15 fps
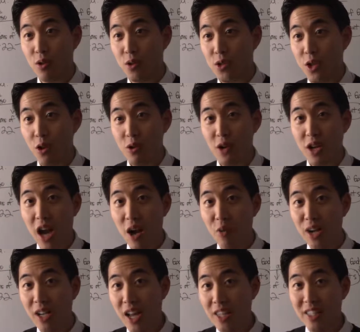So you got to
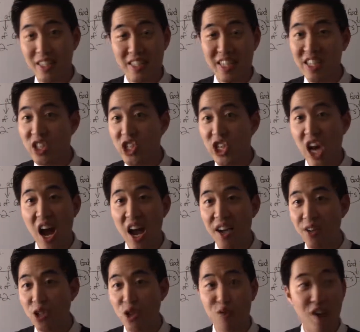realize these
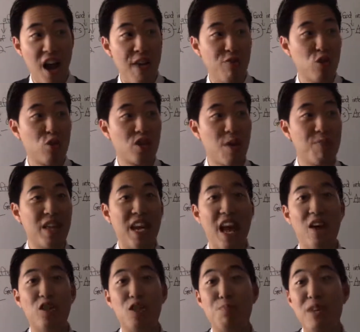giants survived through something
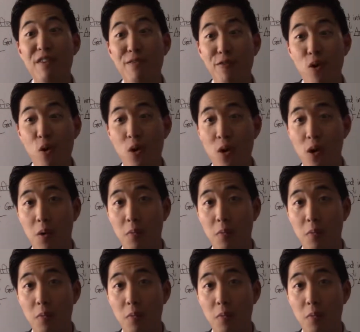else before.